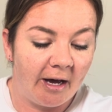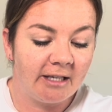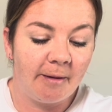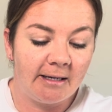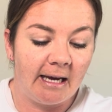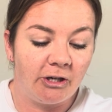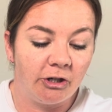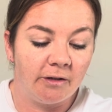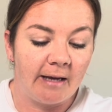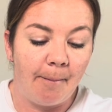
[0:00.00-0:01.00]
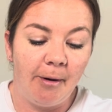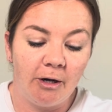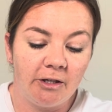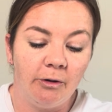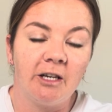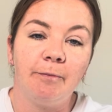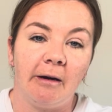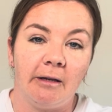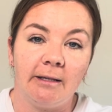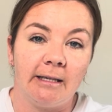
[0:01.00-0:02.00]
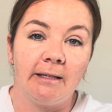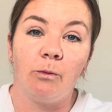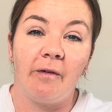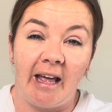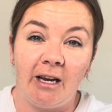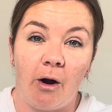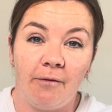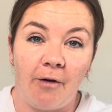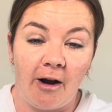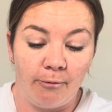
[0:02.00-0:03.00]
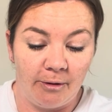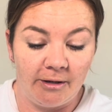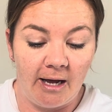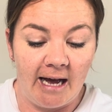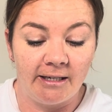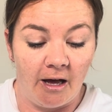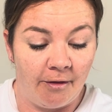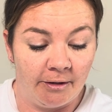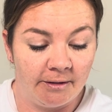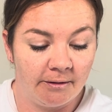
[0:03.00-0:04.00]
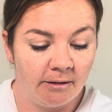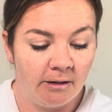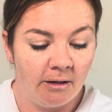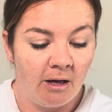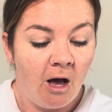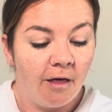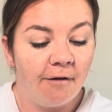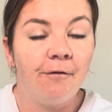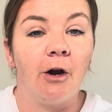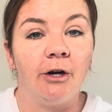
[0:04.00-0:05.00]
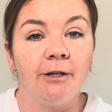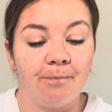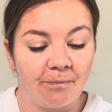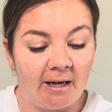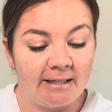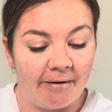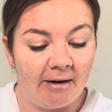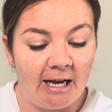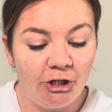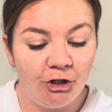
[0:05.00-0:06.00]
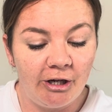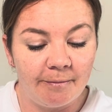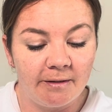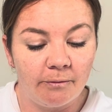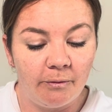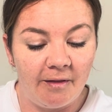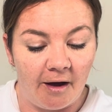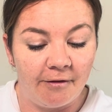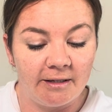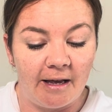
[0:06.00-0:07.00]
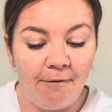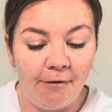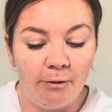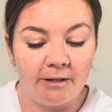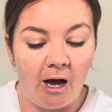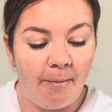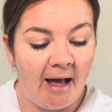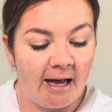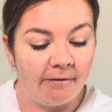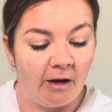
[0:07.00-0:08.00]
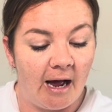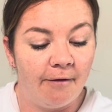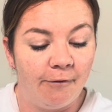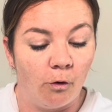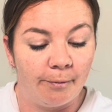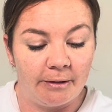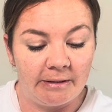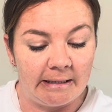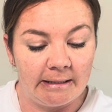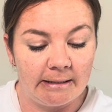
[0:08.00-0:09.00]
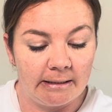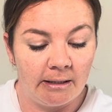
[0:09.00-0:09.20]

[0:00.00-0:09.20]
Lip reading: expectations and personal experiences within our environment and others. The third is that relationships with others influence our behaviour and thought process.